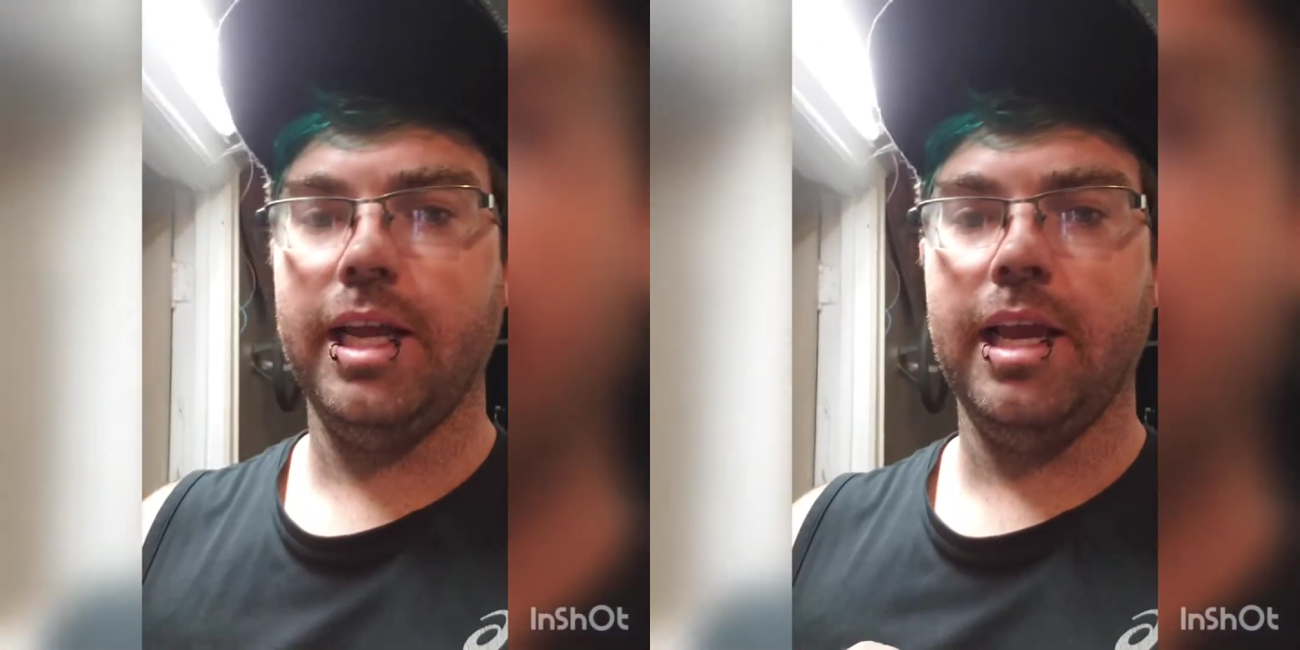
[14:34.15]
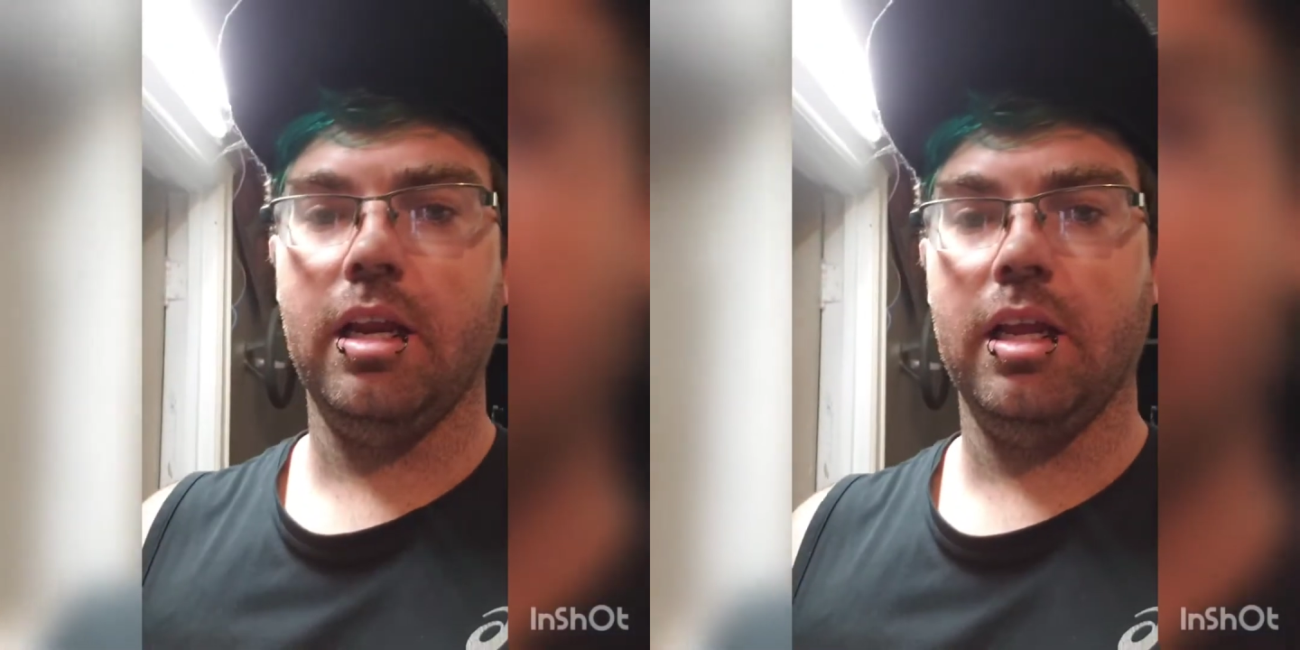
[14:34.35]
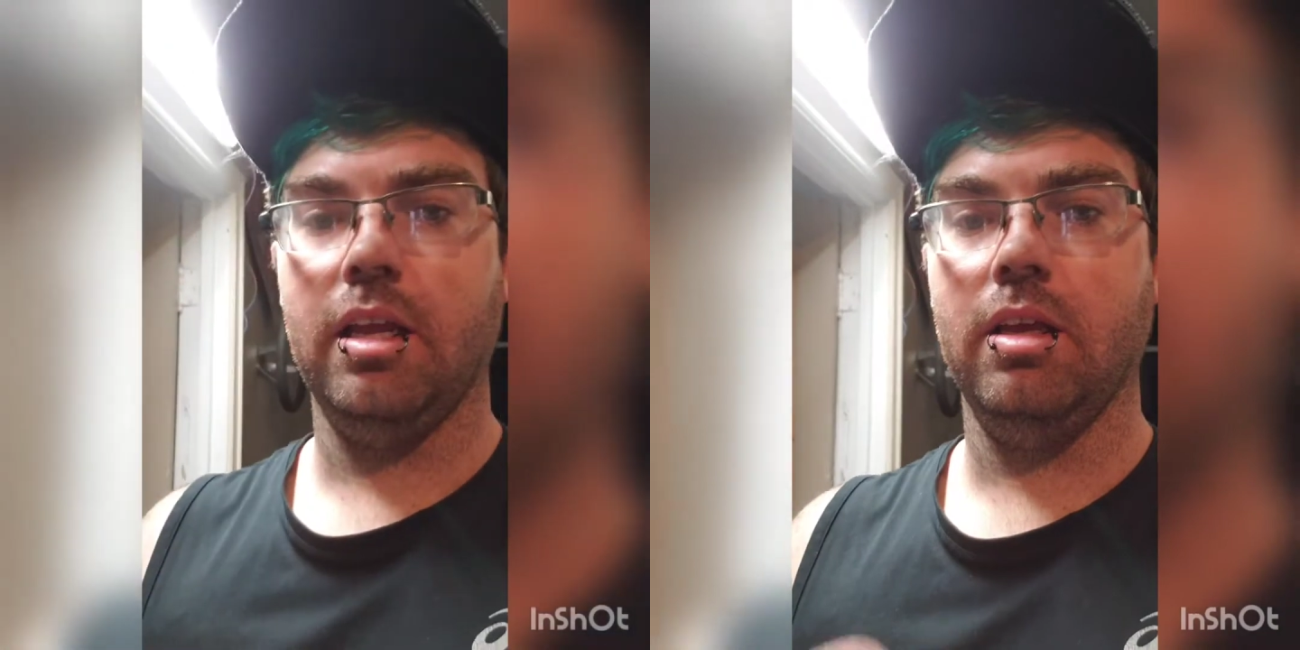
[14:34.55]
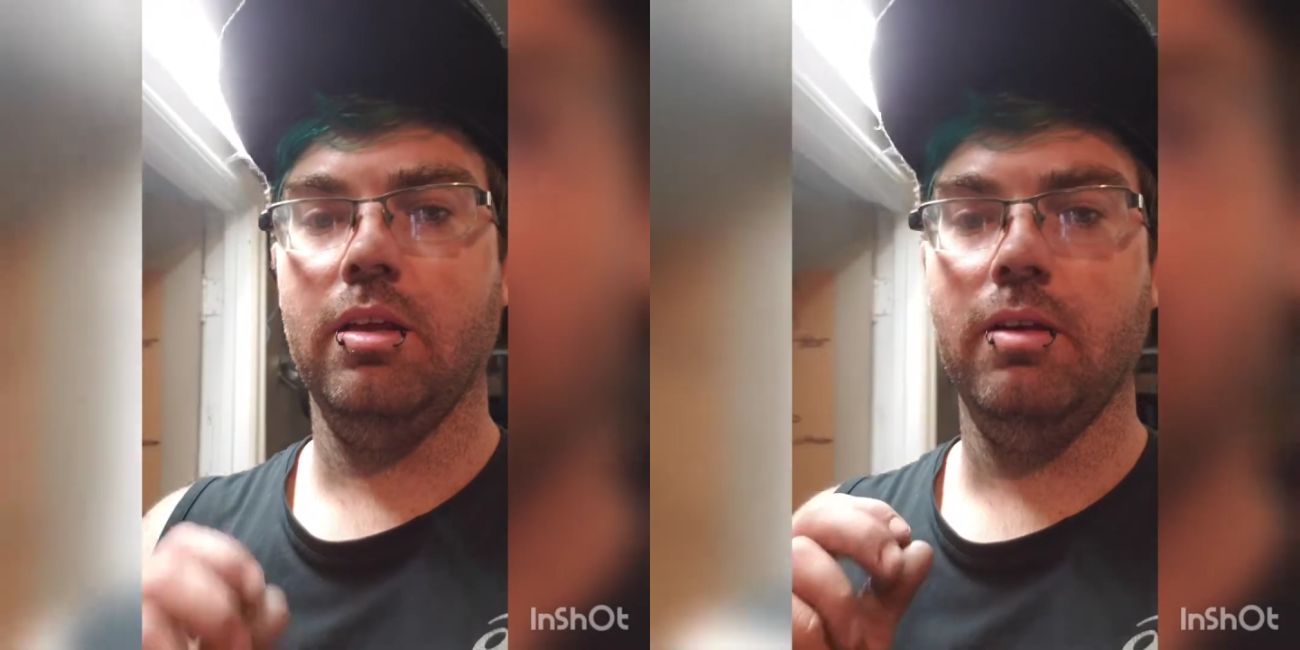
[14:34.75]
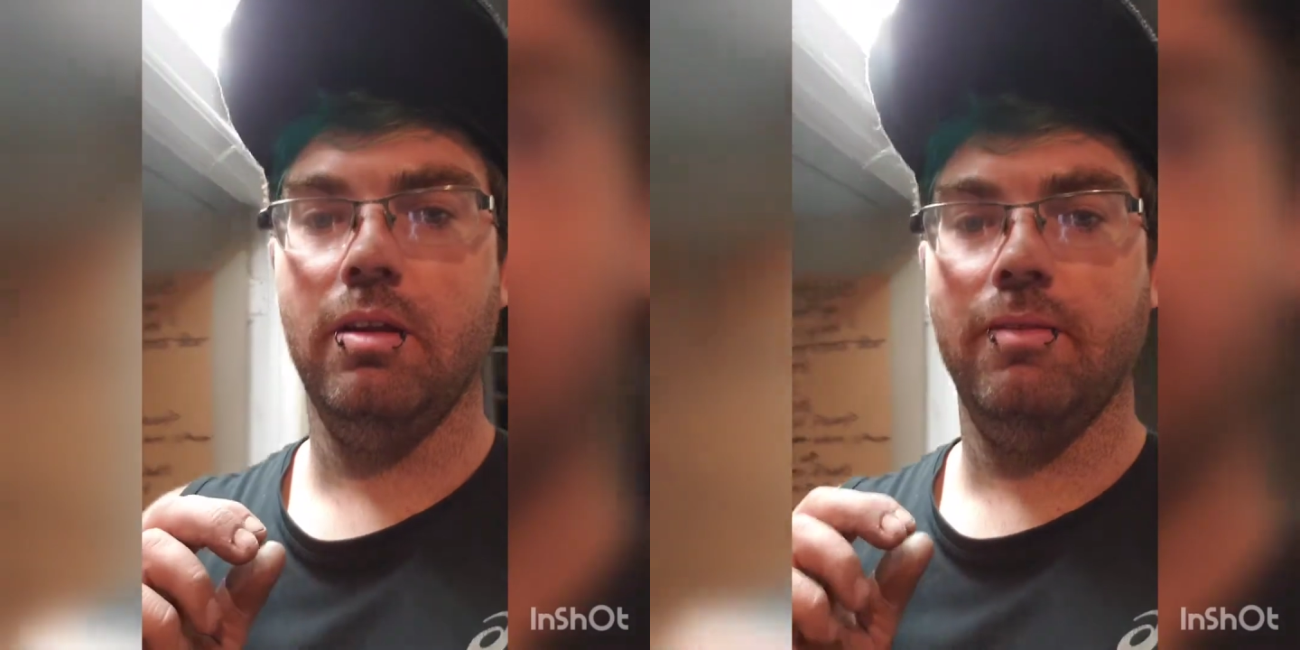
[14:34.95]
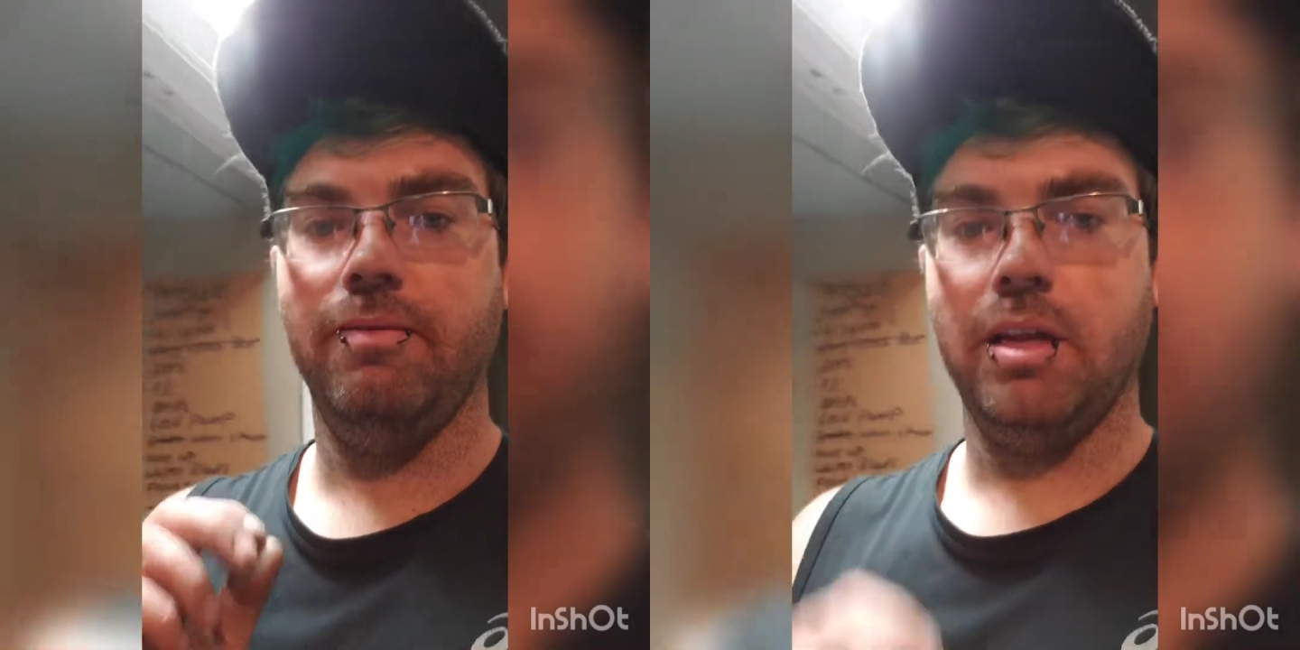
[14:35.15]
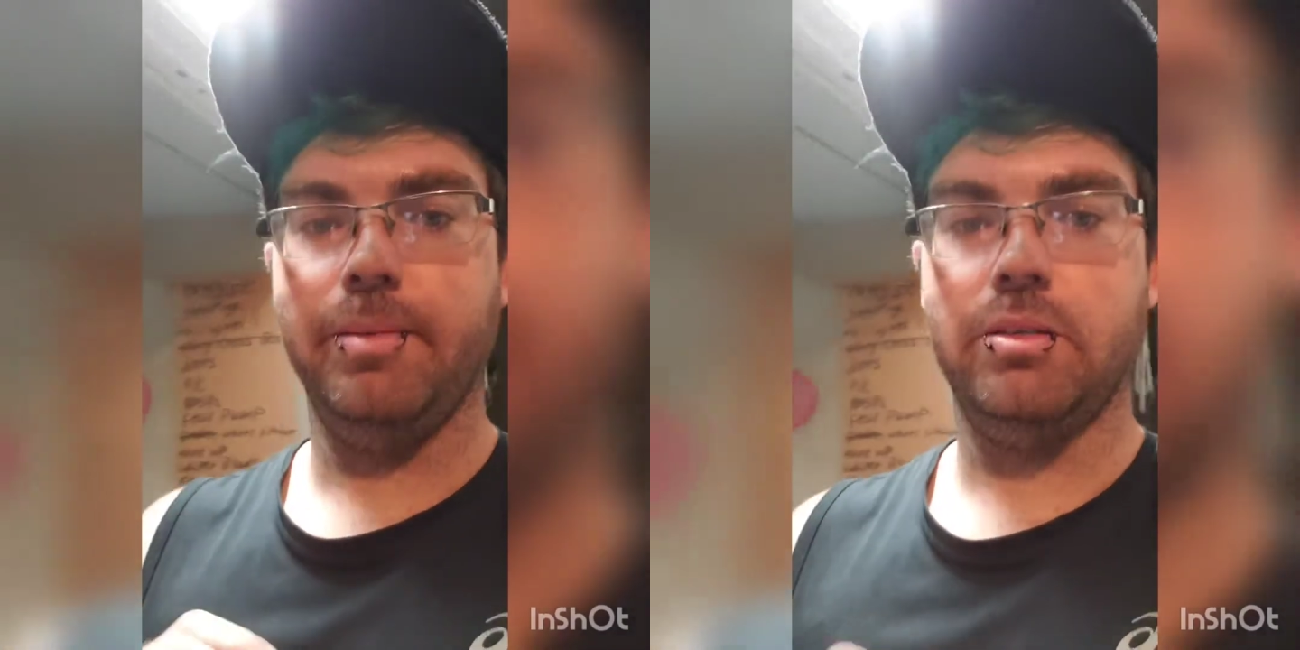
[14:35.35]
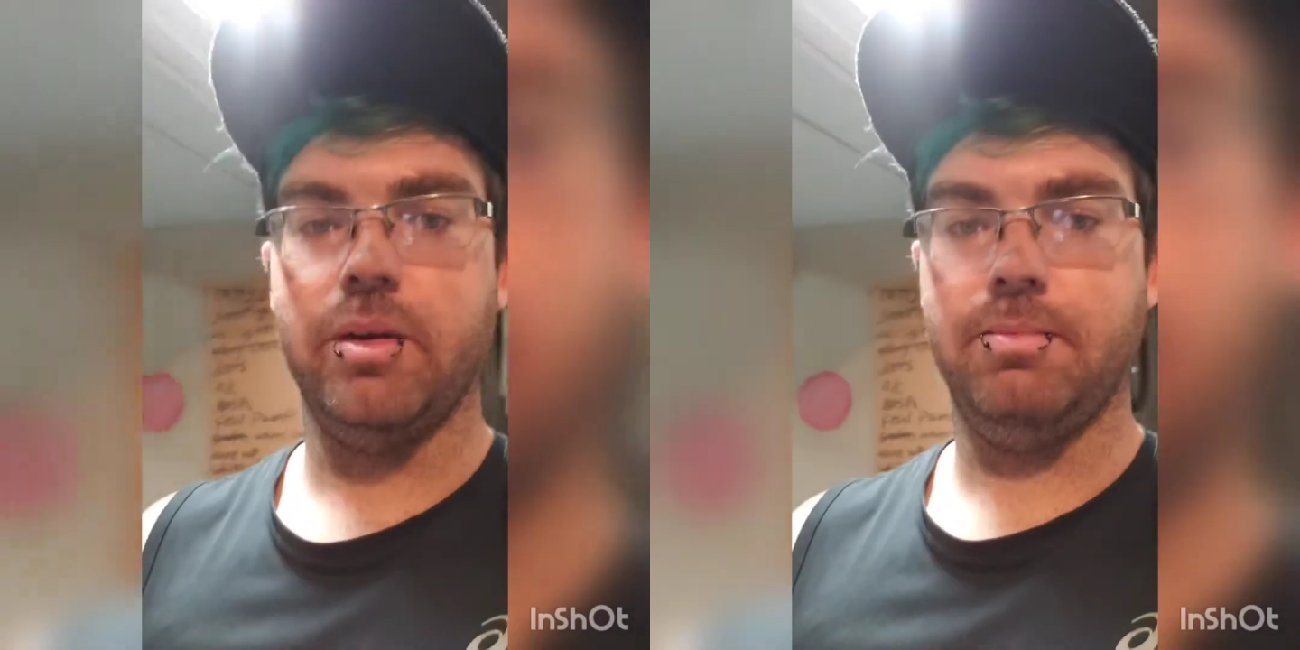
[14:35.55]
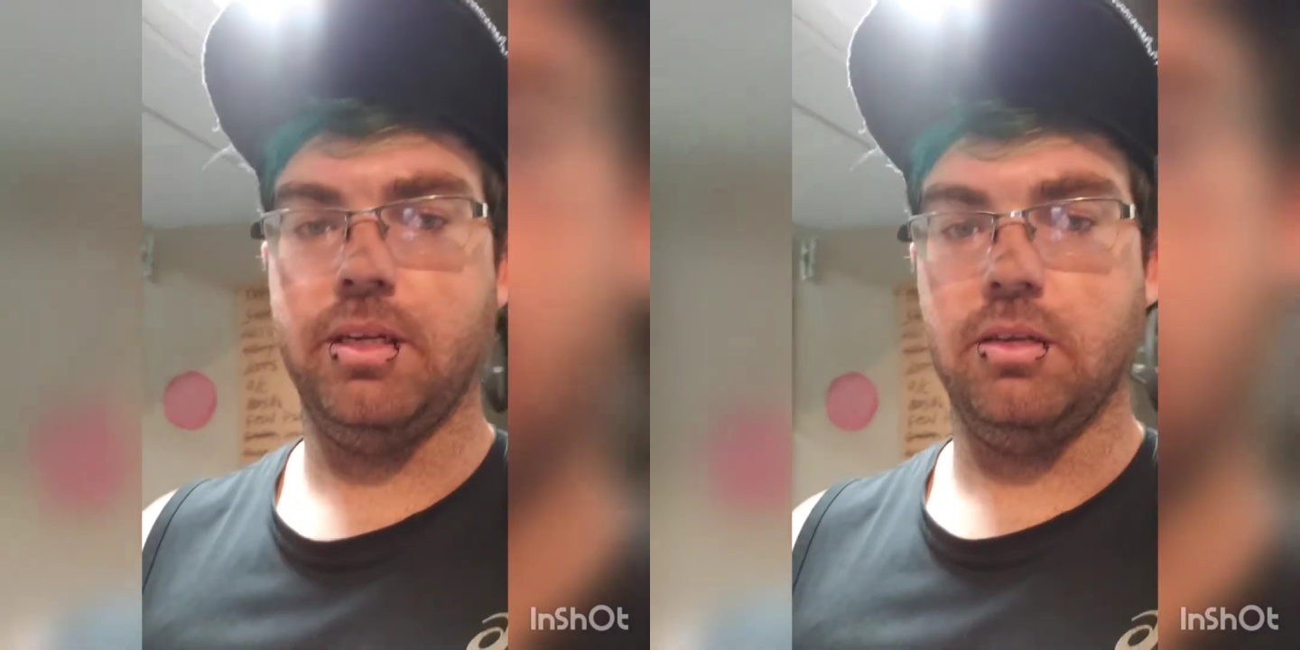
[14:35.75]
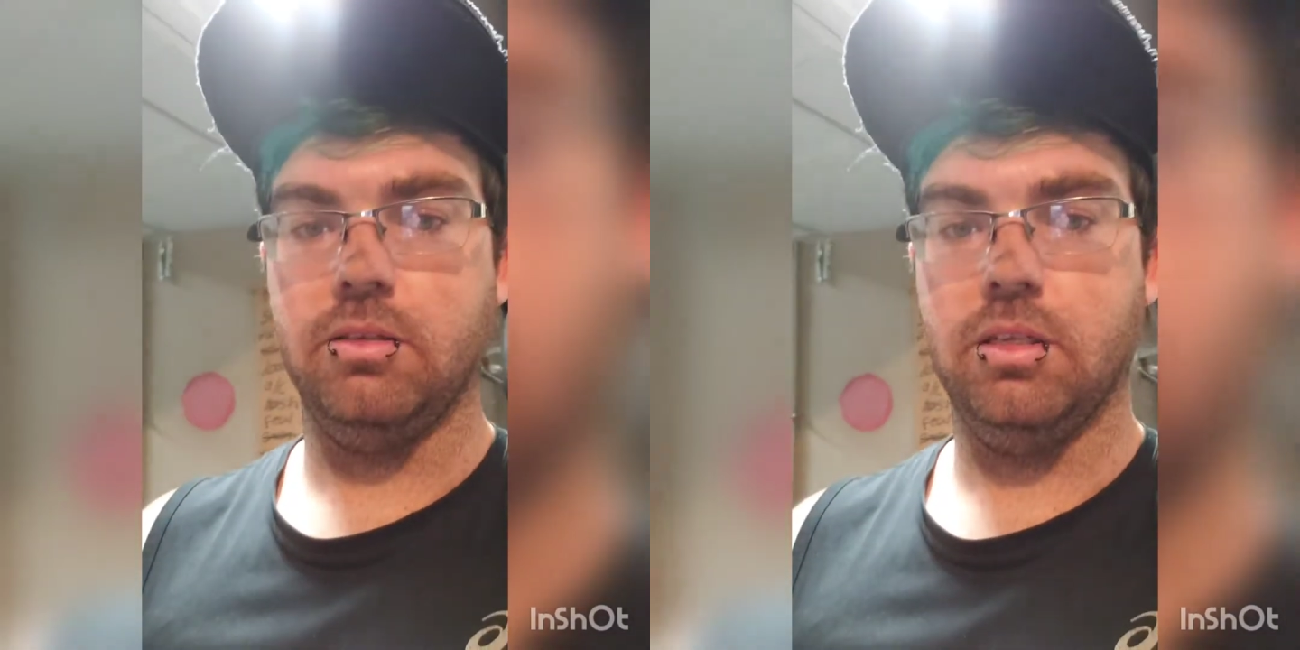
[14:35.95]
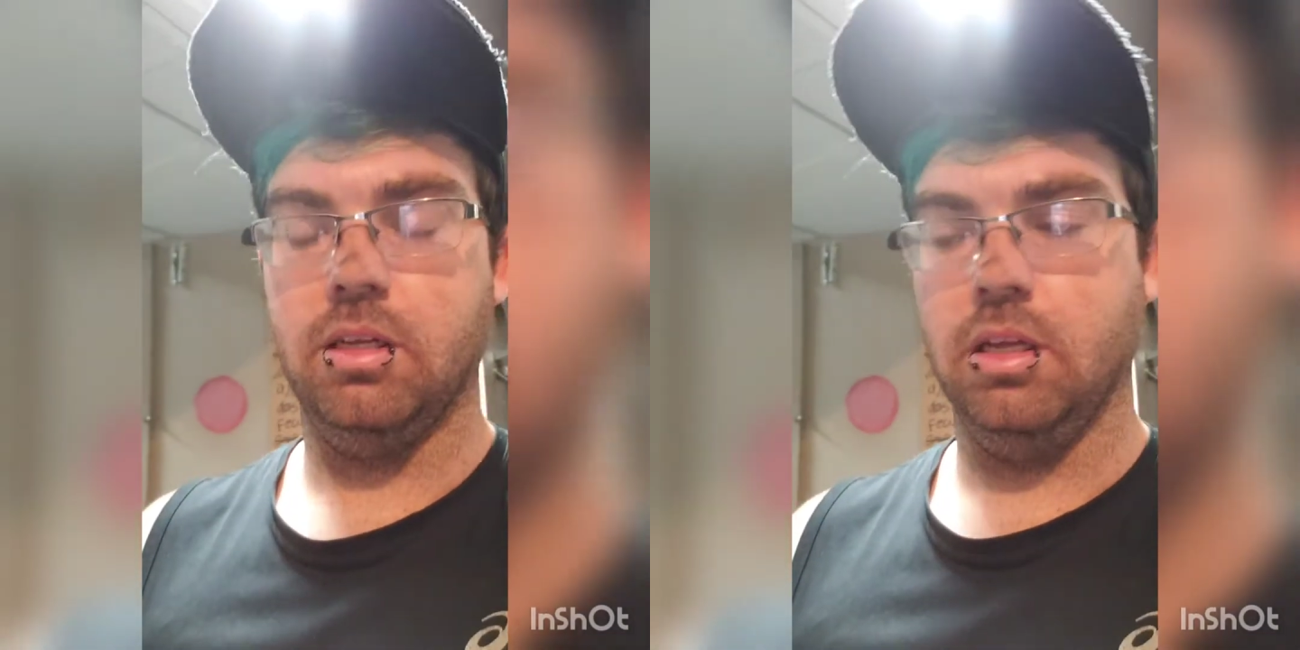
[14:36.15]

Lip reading: handling venomous reptiles.